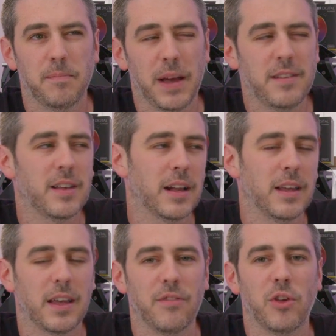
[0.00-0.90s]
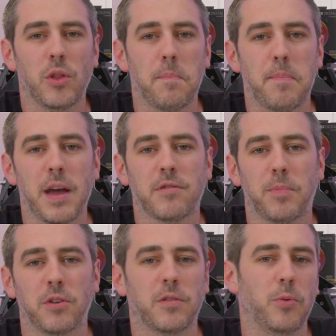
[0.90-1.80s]
basically give you the
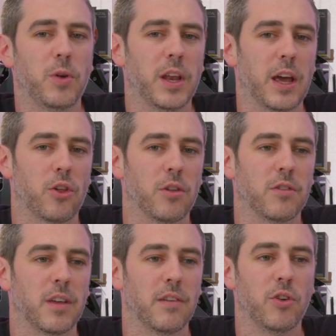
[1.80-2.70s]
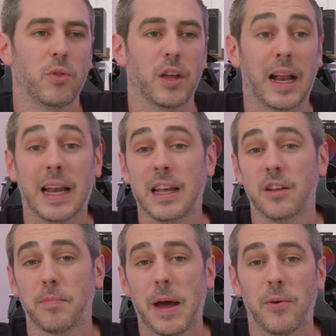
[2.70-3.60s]
best possible connection to give you the
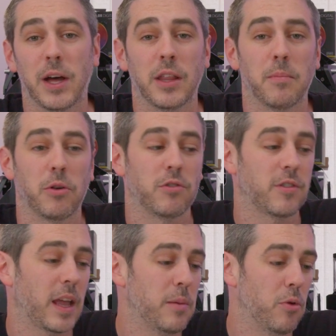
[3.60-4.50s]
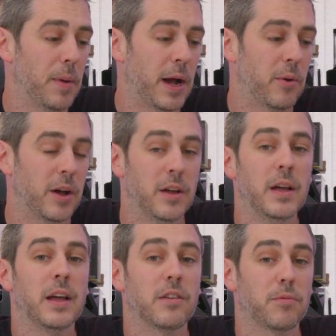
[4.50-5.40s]
cleanest power and the most stable power,
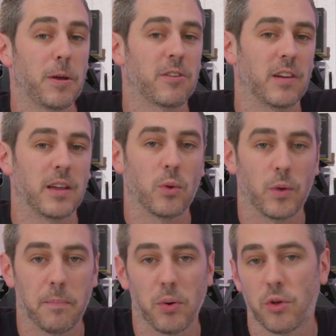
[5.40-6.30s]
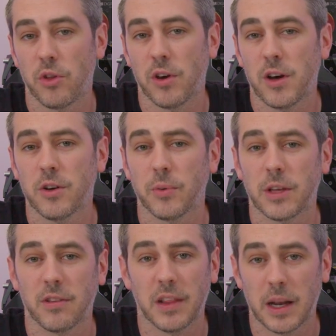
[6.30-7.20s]
especially when pushing your
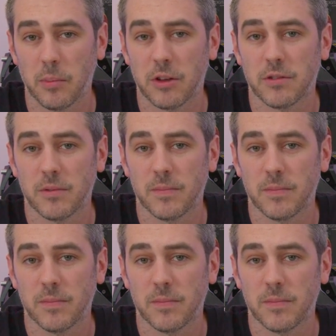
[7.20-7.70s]
hardware to the limits.